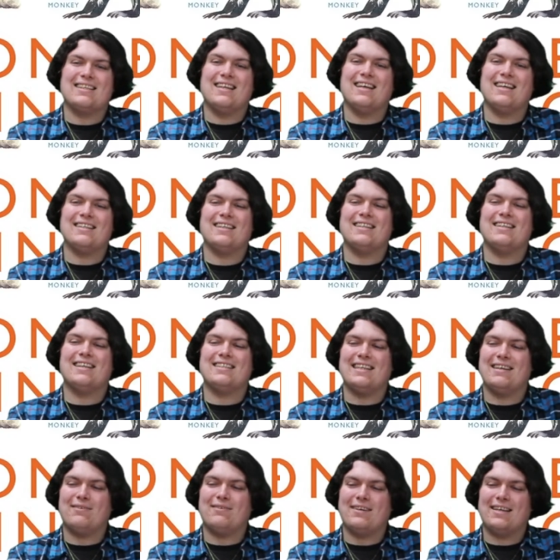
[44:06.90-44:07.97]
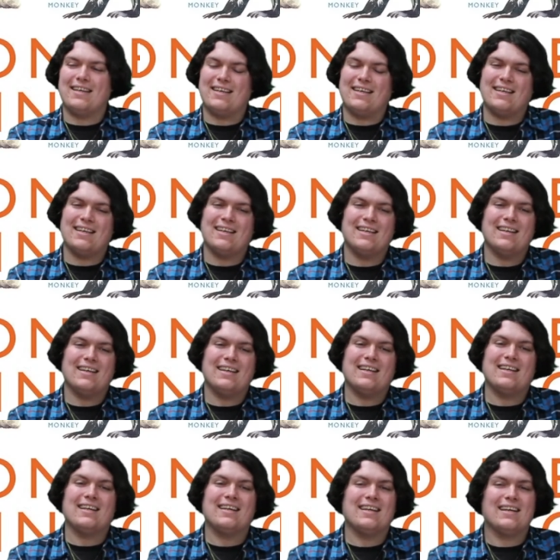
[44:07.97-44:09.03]
the TV
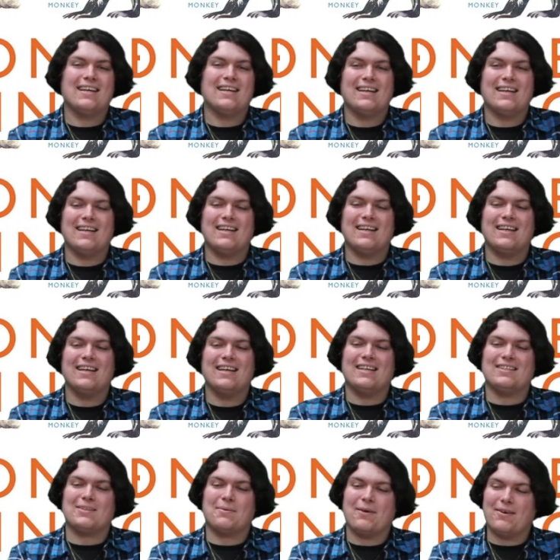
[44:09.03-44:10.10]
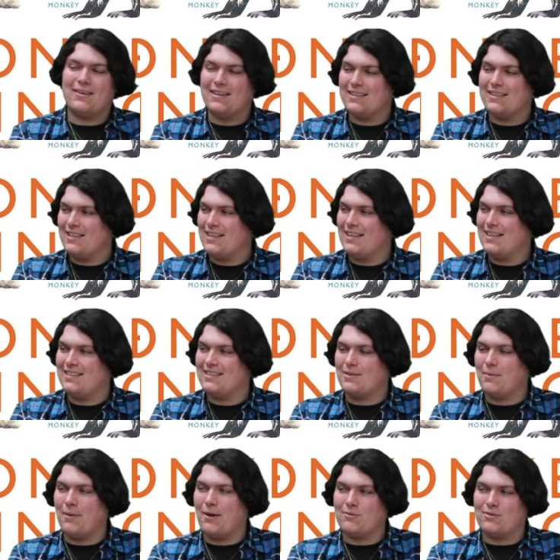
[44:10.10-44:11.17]
is about
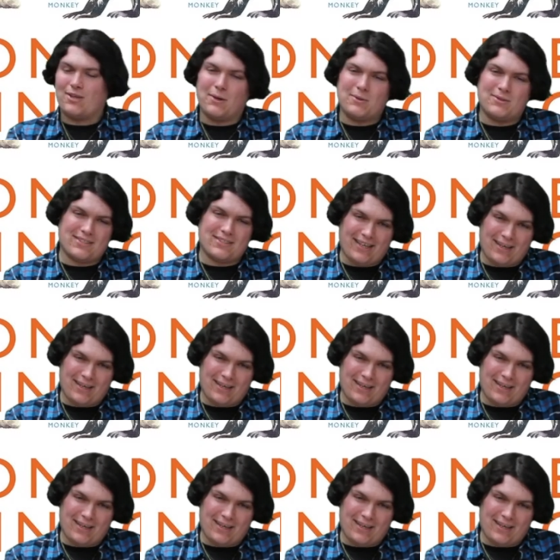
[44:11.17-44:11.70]
to go to sleep.